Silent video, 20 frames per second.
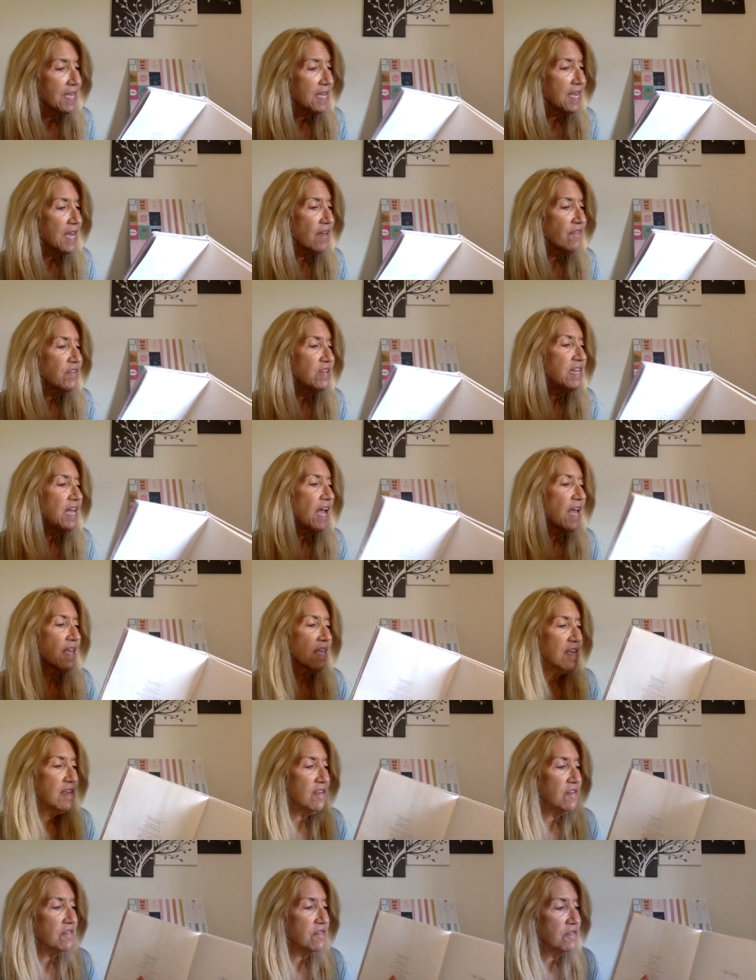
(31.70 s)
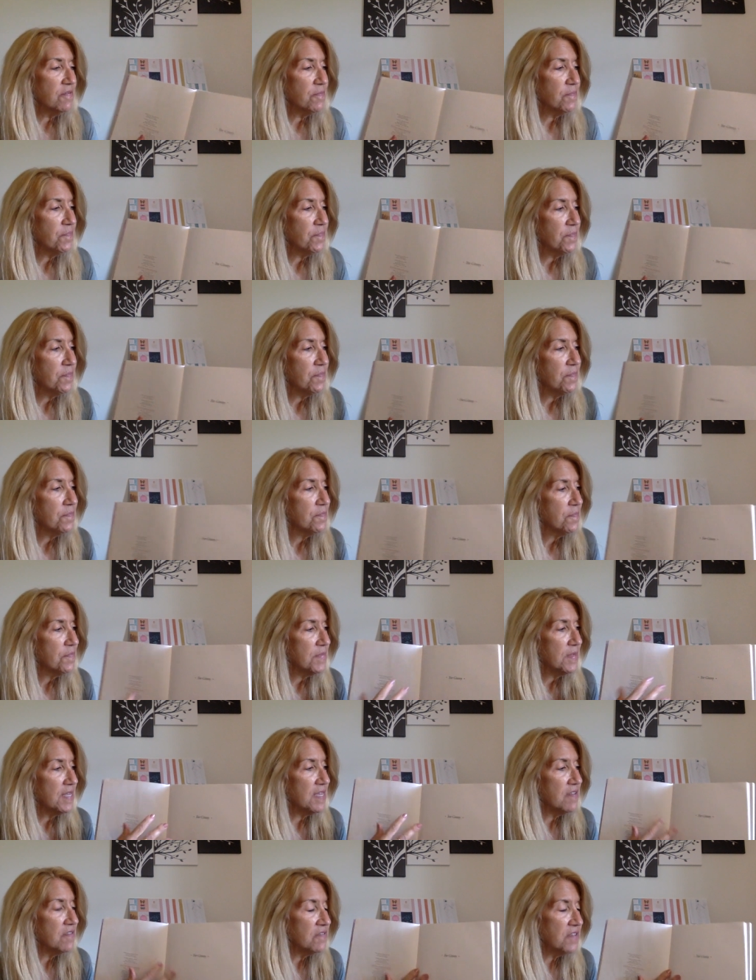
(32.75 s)
Kevin Henkes
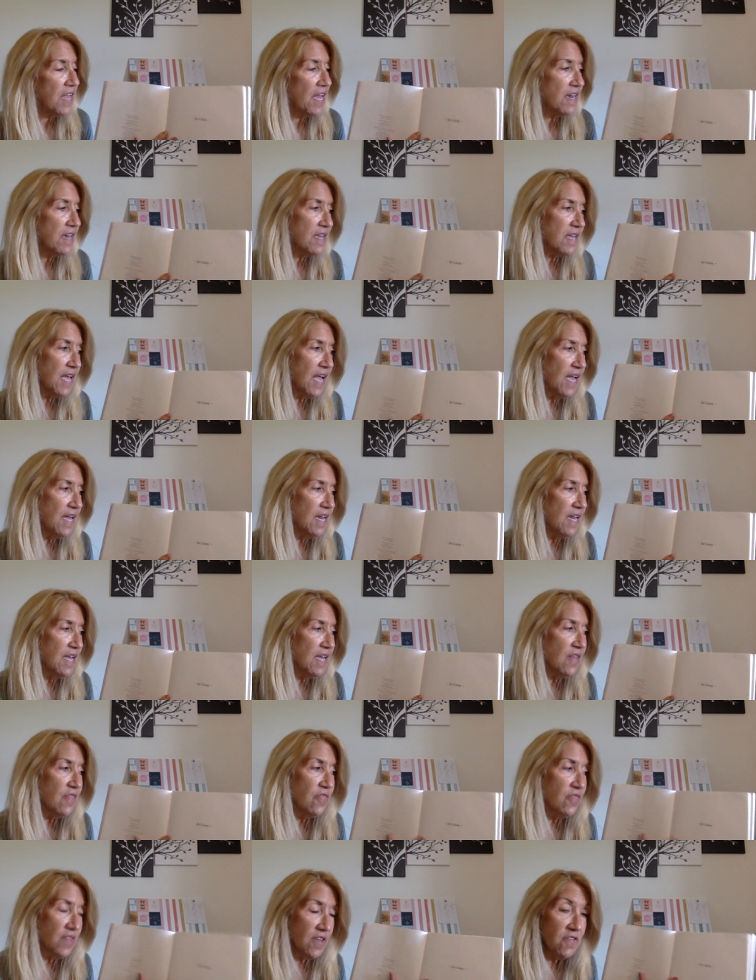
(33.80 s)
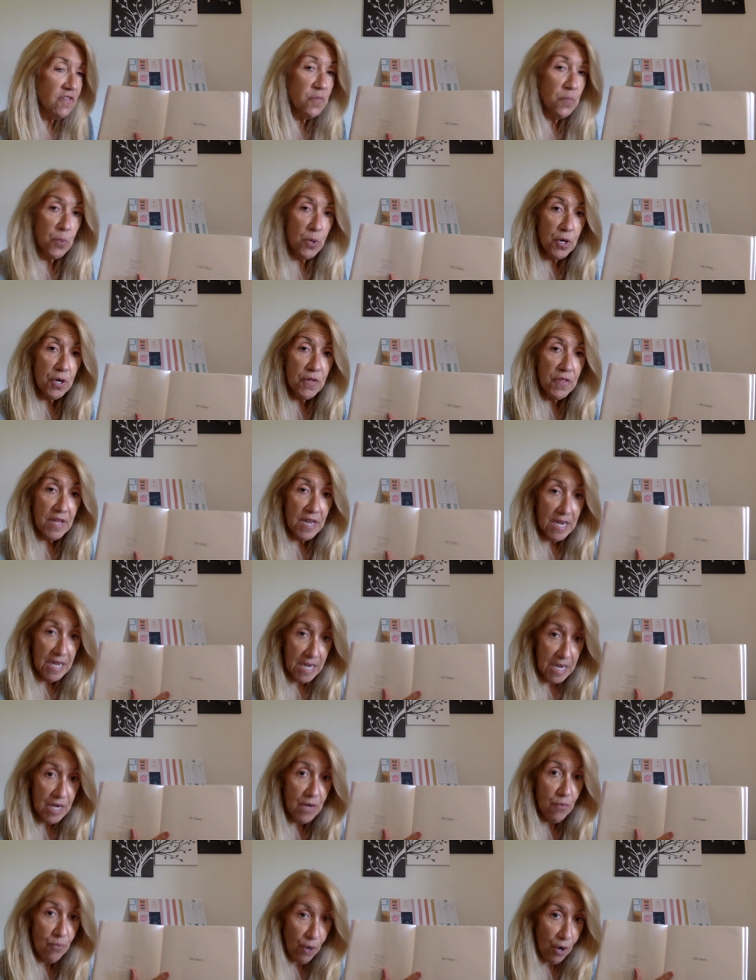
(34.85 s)
is dedicating this book that
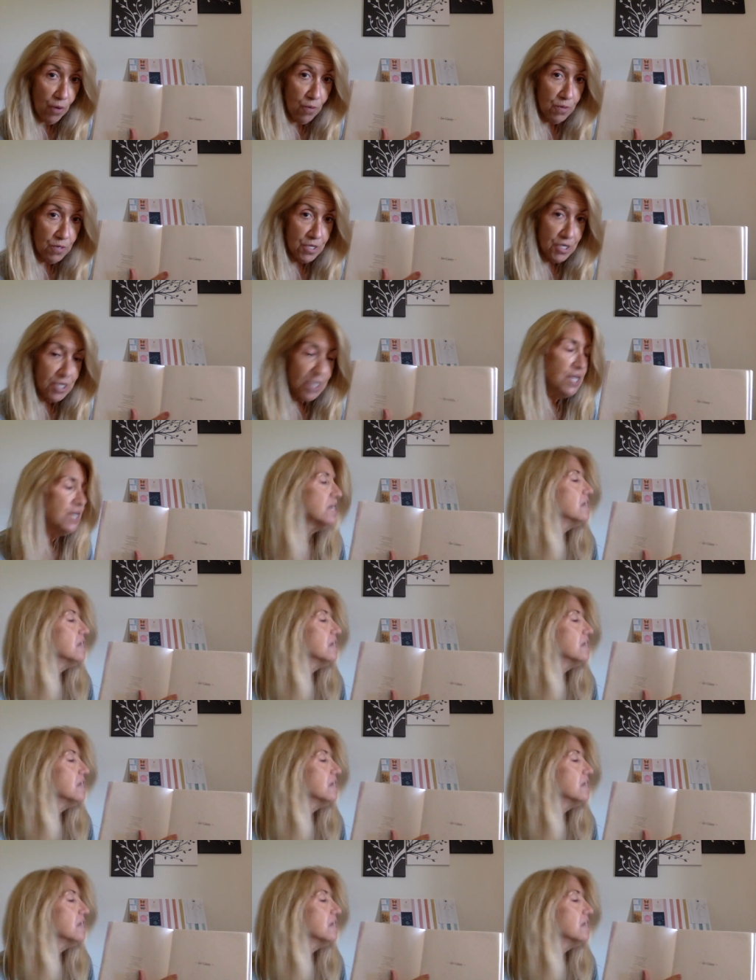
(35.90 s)
he wrote